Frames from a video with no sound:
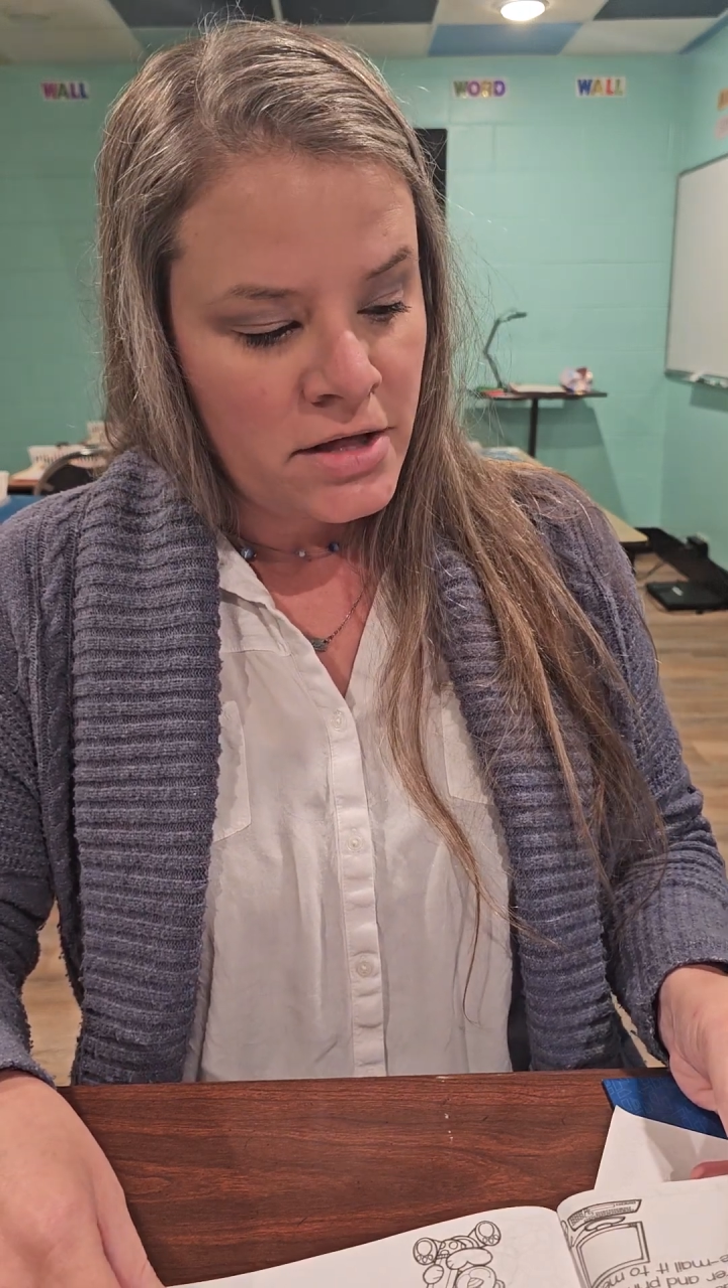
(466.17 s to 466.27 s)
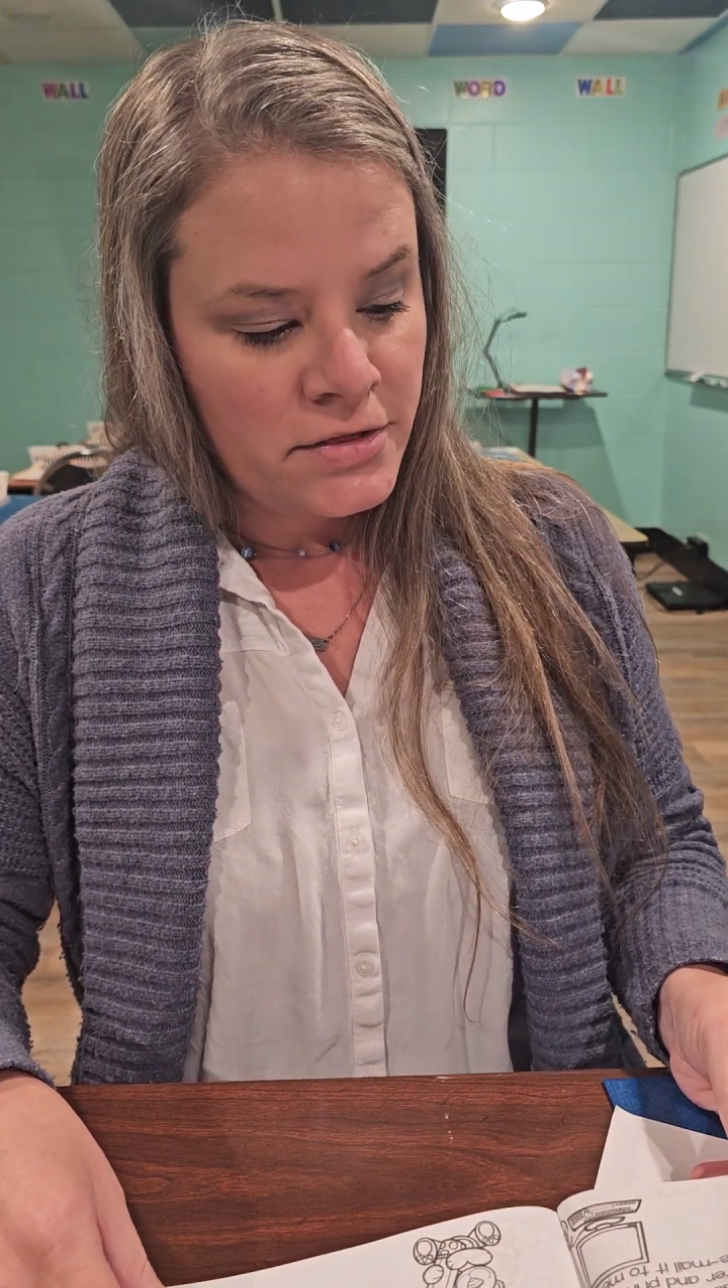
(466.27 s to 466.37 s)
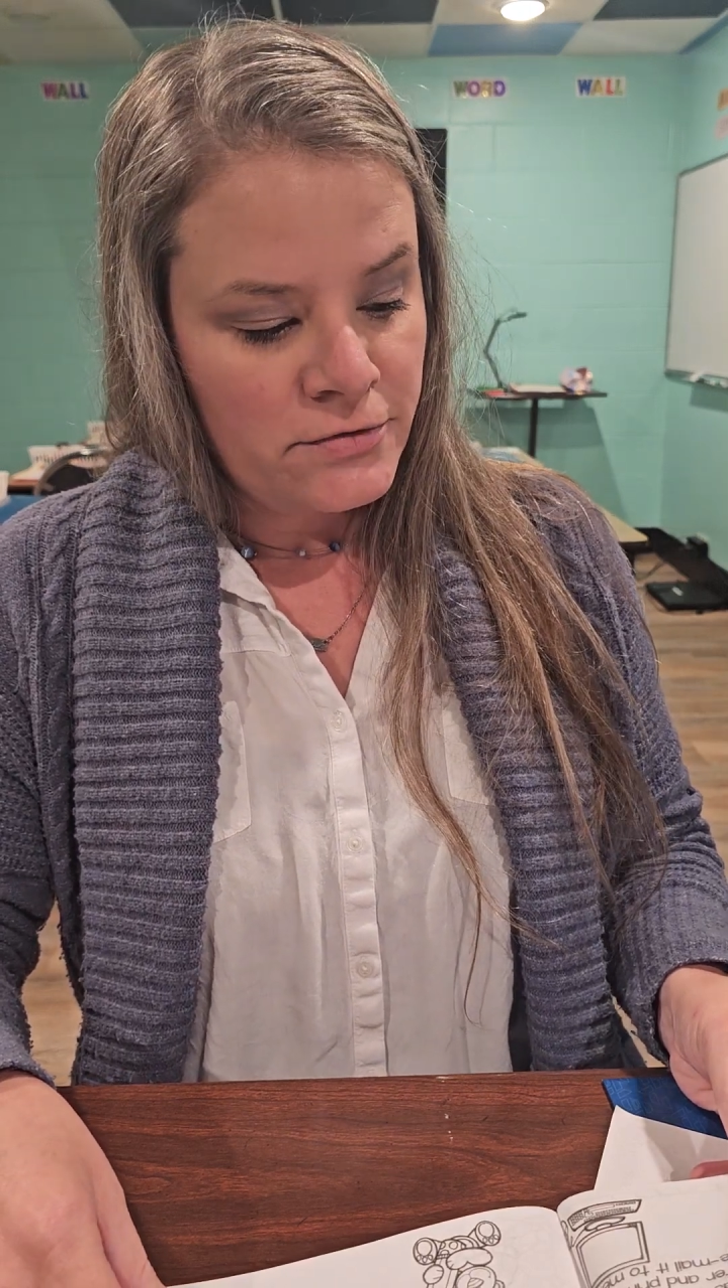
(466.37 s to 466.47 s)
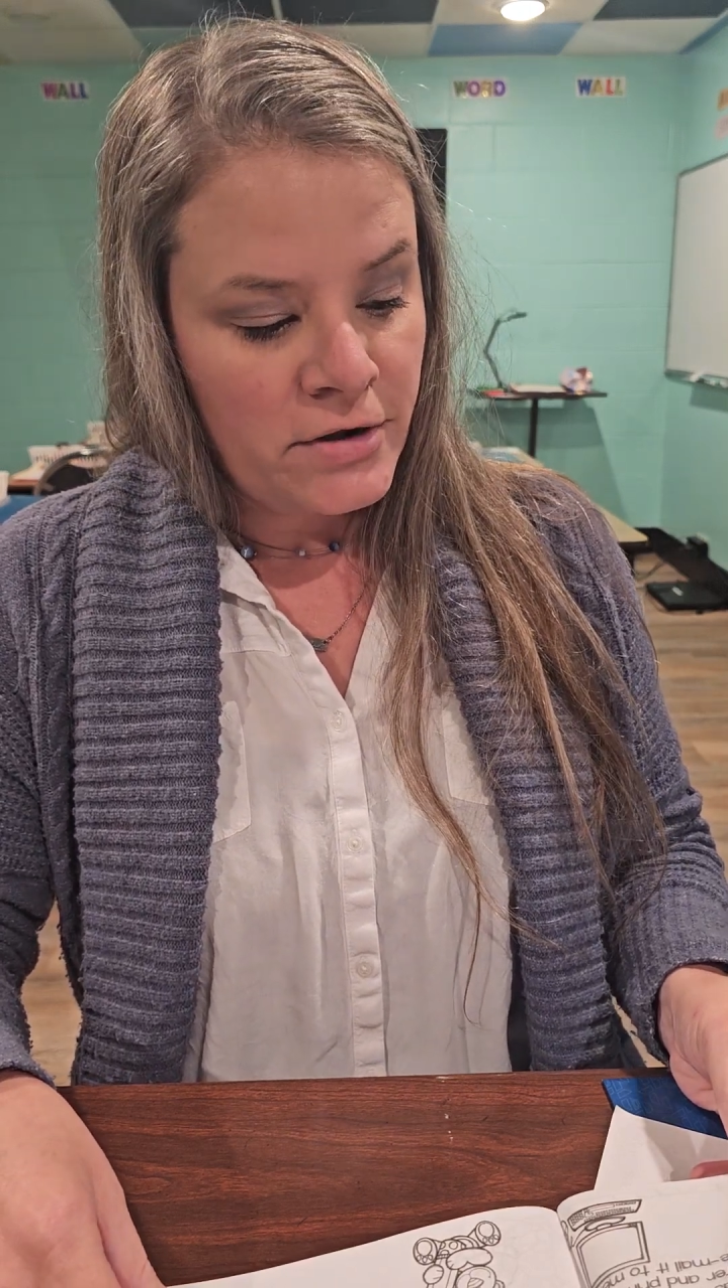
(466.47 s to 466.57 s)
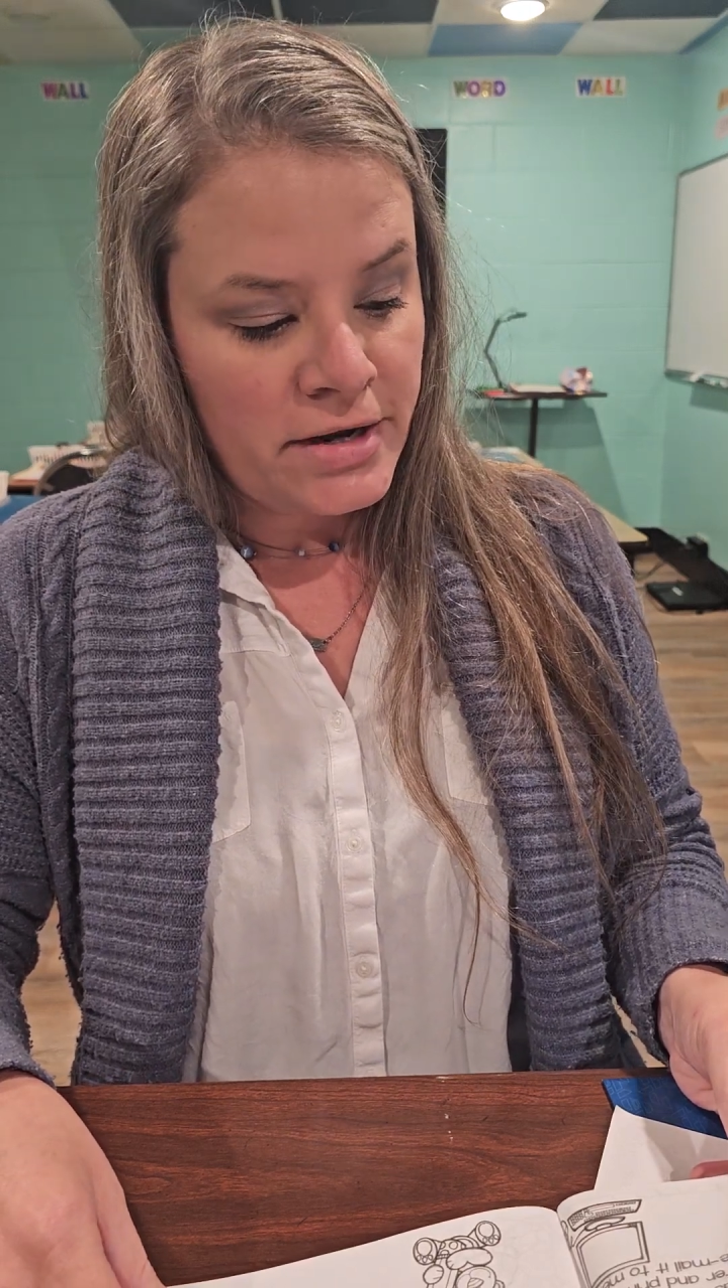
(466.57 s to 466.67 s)

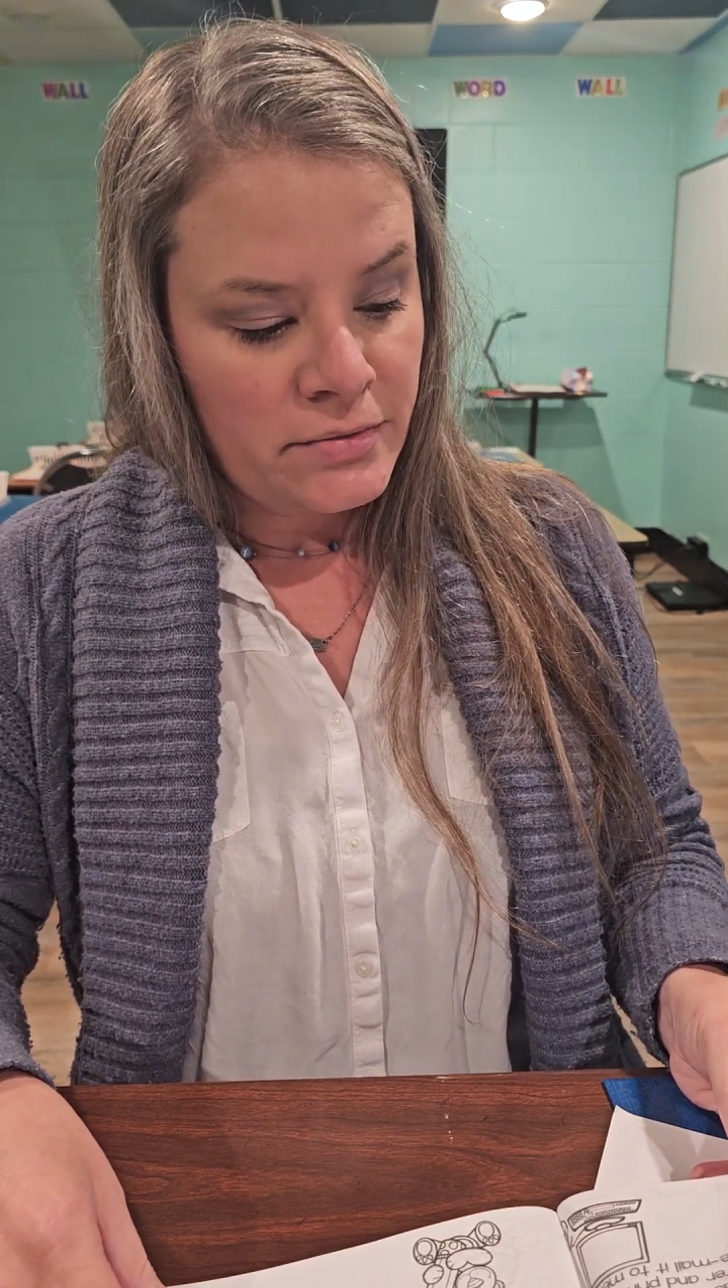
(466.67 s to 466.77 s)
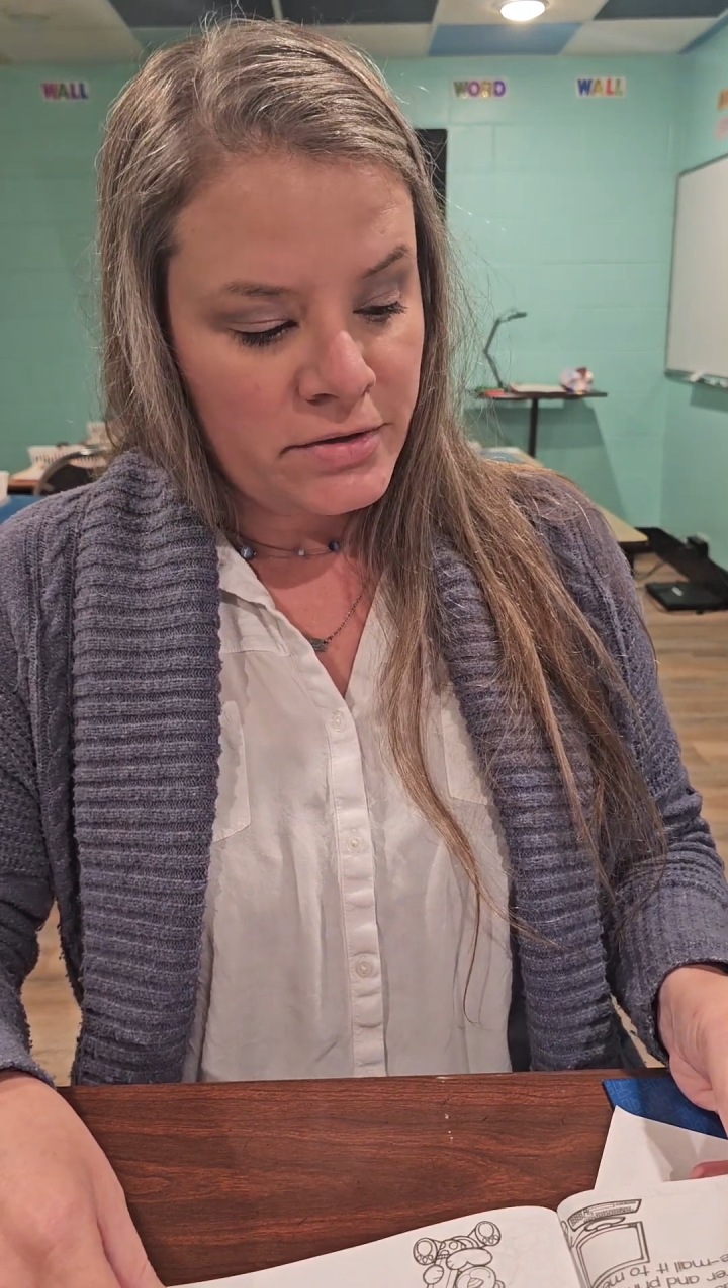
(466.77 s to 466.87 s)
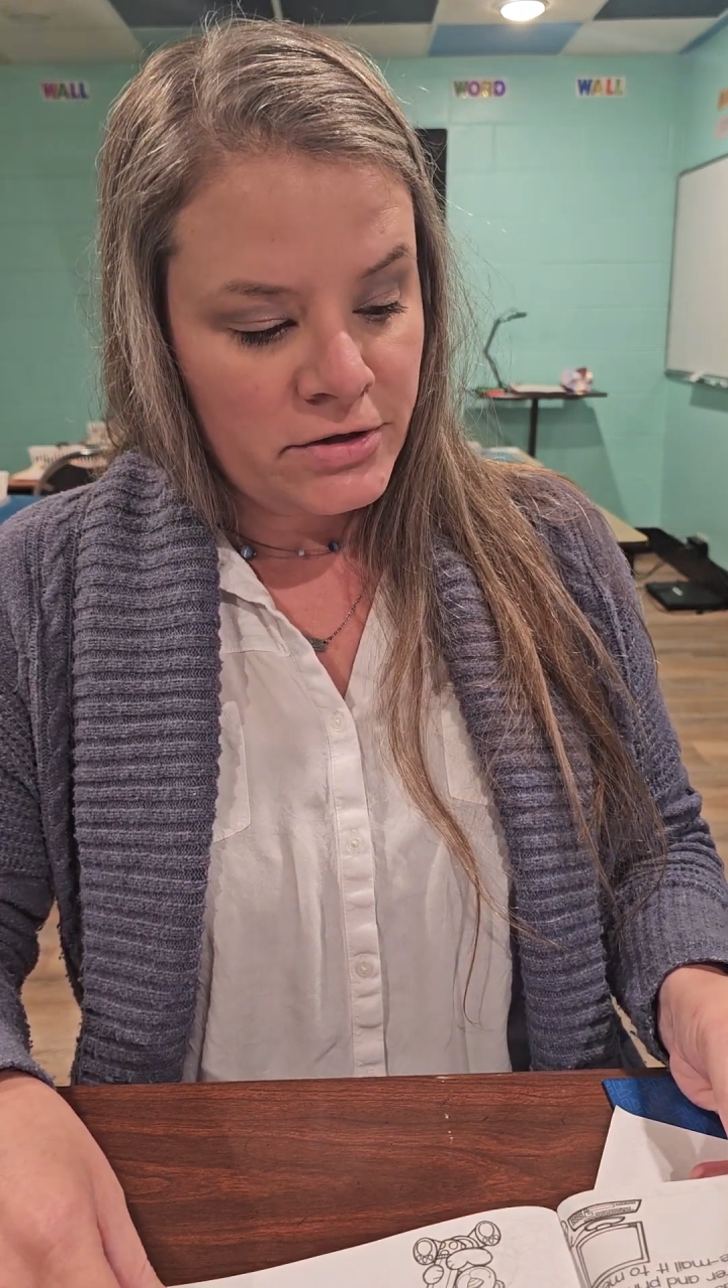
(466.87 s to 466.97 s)
then write it with